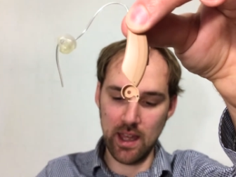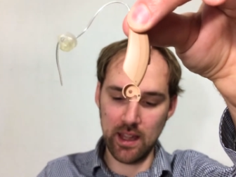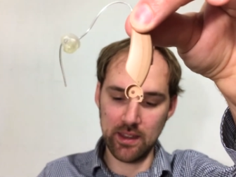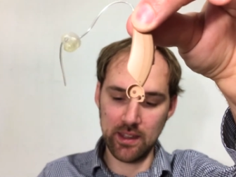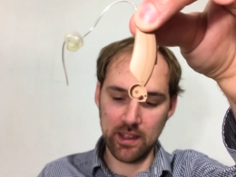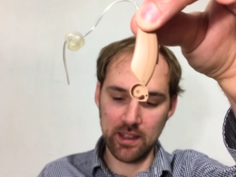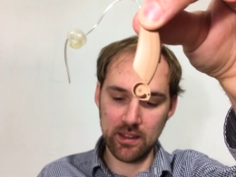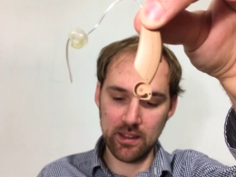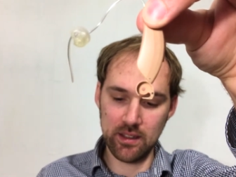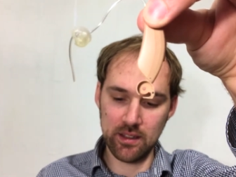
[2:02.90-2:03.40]

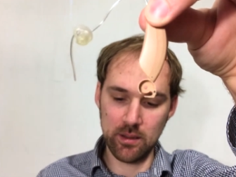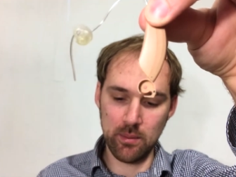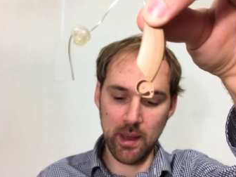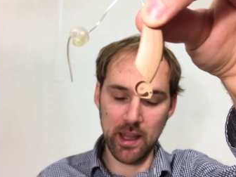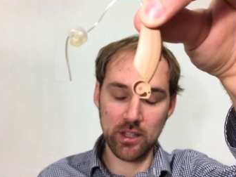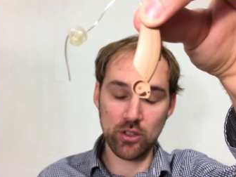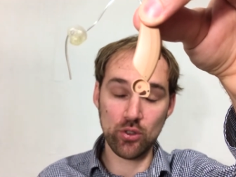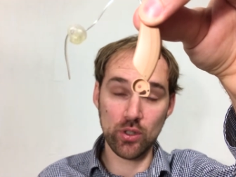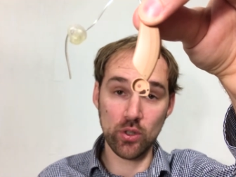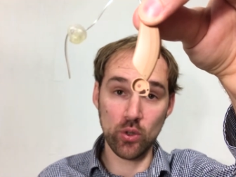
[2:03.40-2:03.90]
and then the
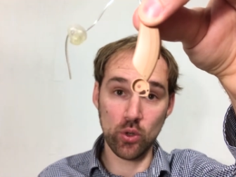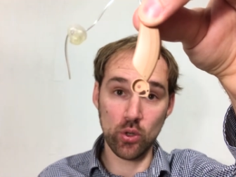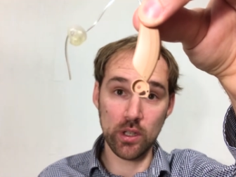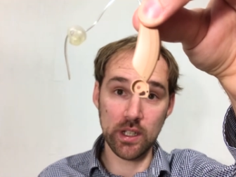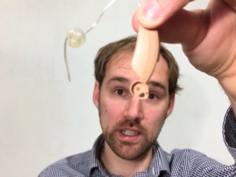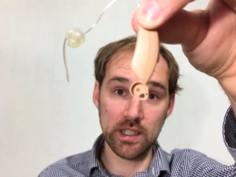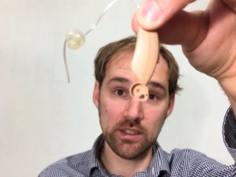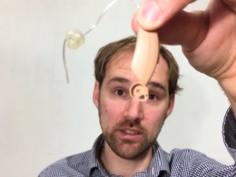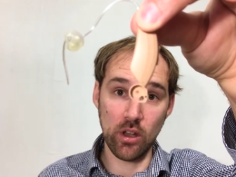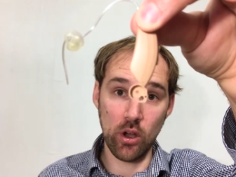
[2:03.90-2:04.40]
battery
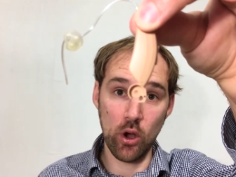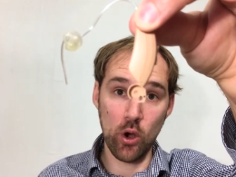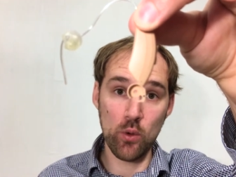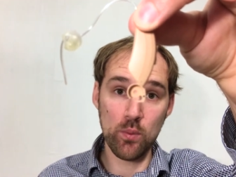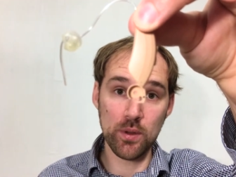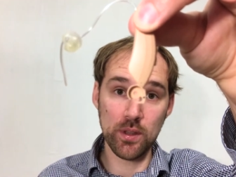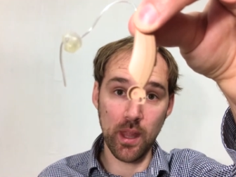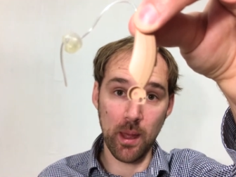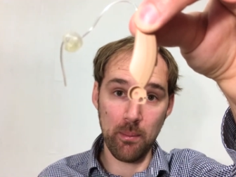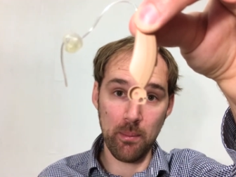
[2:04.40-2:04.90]
door is
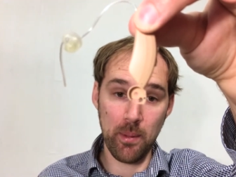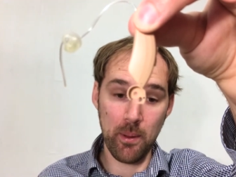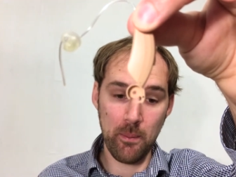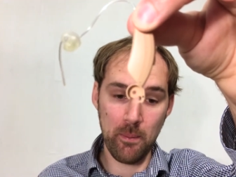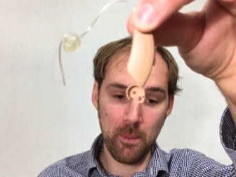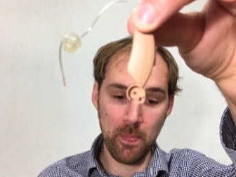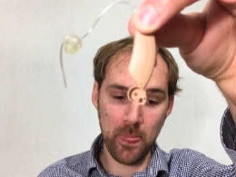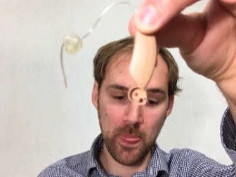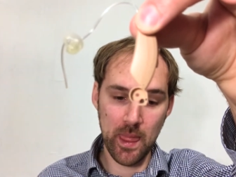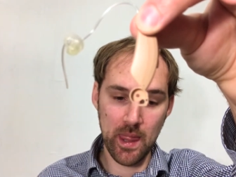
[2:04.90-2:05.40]
opened up.
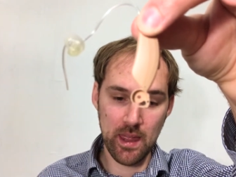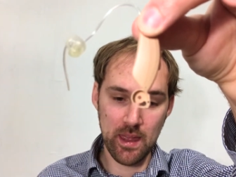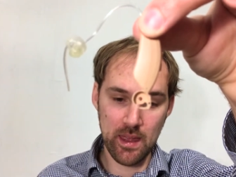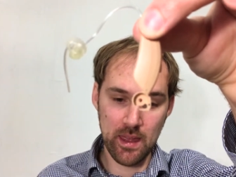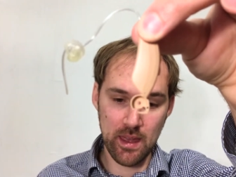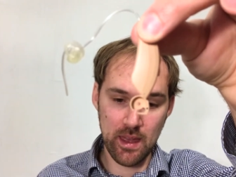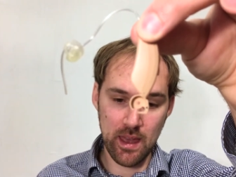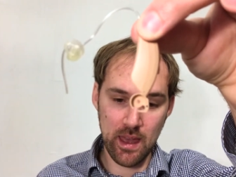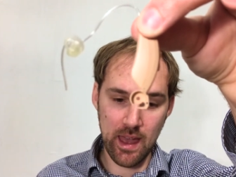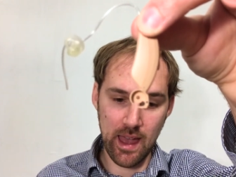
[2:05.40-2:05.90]

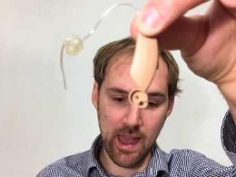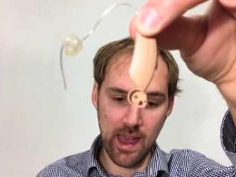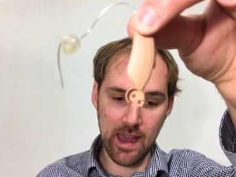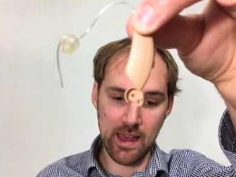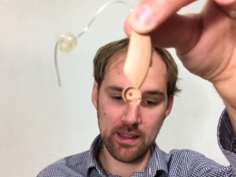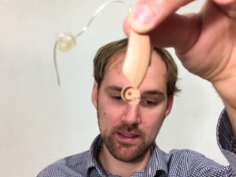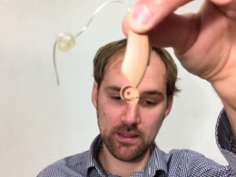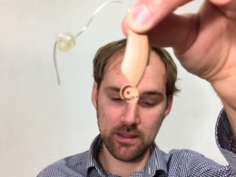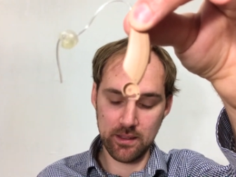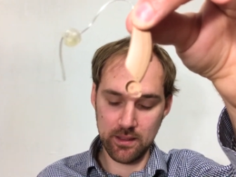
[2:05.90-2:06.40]

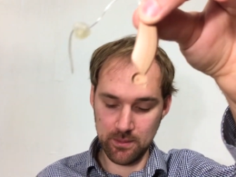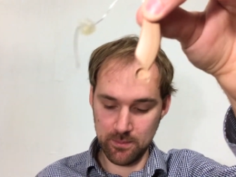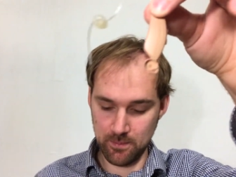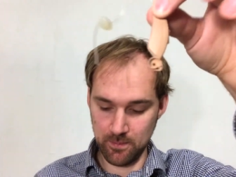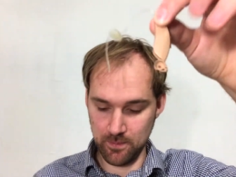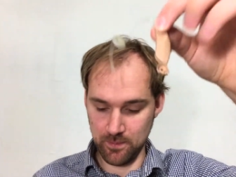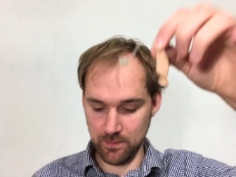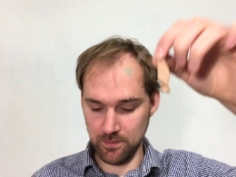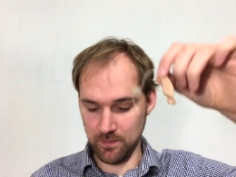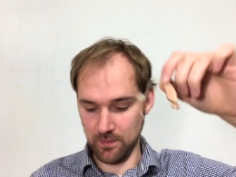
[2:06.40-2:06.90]
And
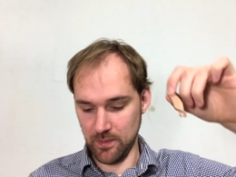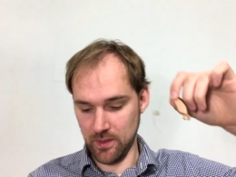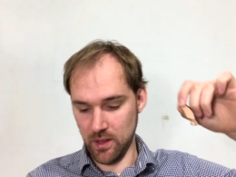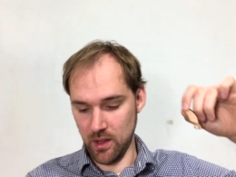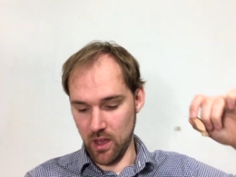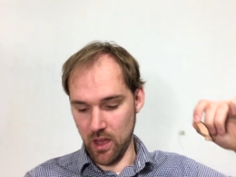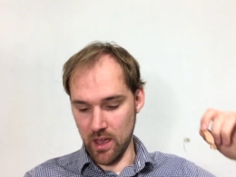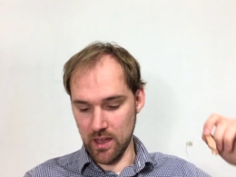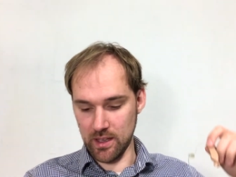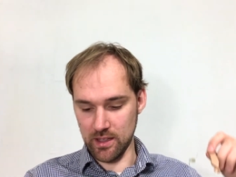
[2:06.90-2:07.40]

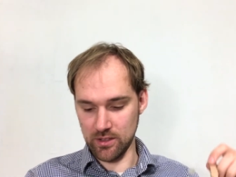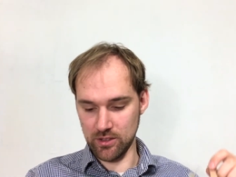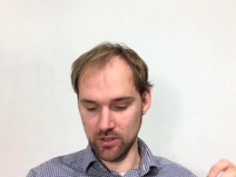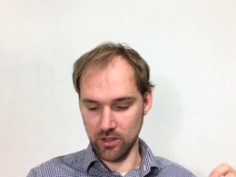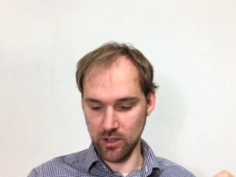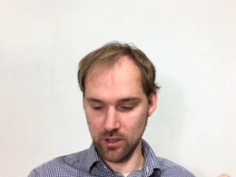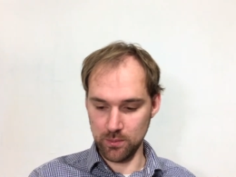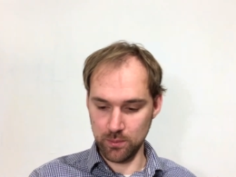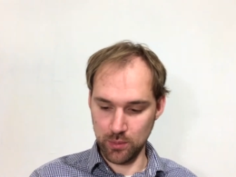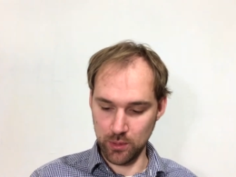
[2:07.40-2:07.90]
I can
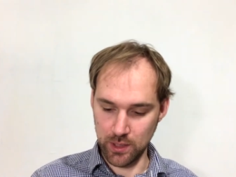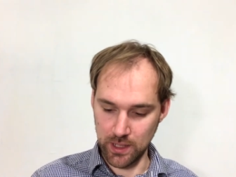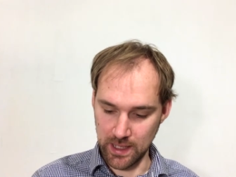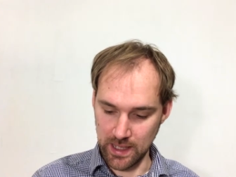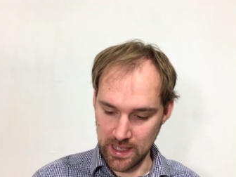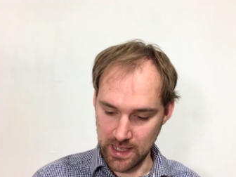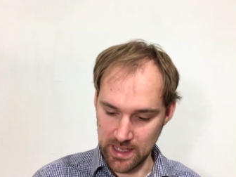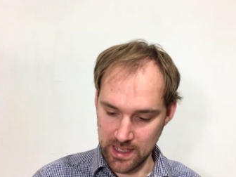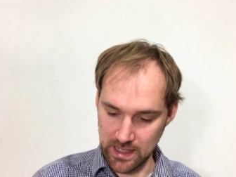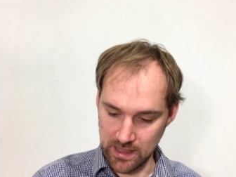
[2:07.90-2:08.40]
start
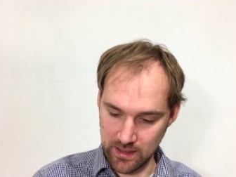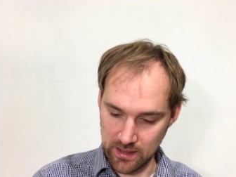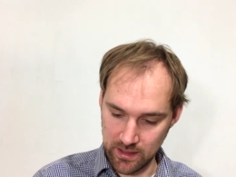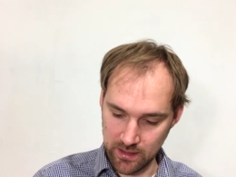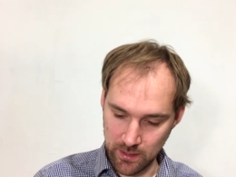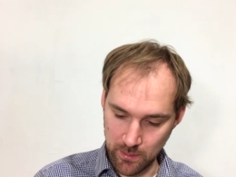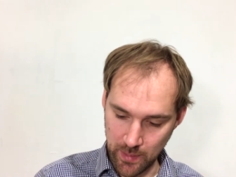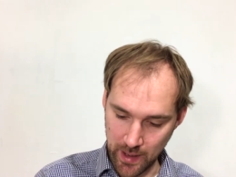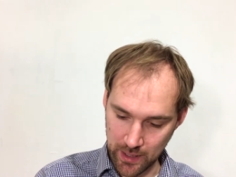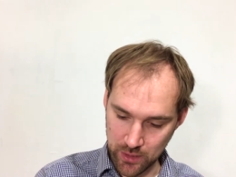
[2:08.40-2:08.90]
putting
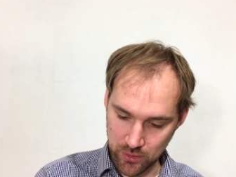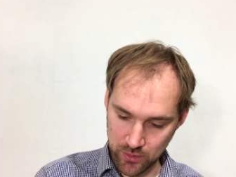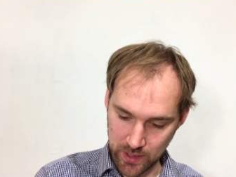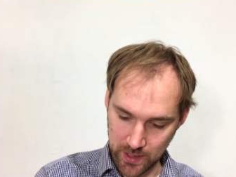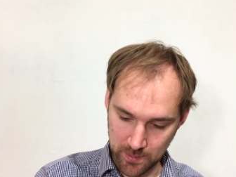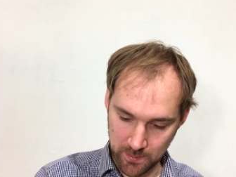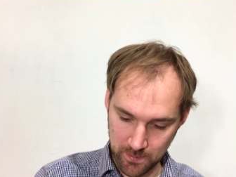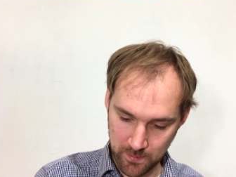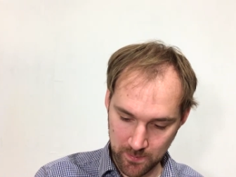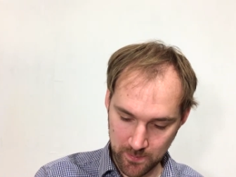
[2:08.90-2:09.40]
in the
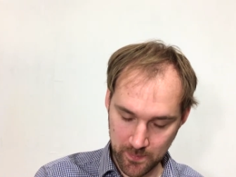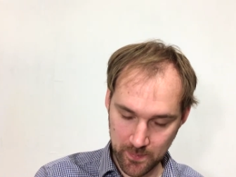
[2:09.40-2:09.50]
battery.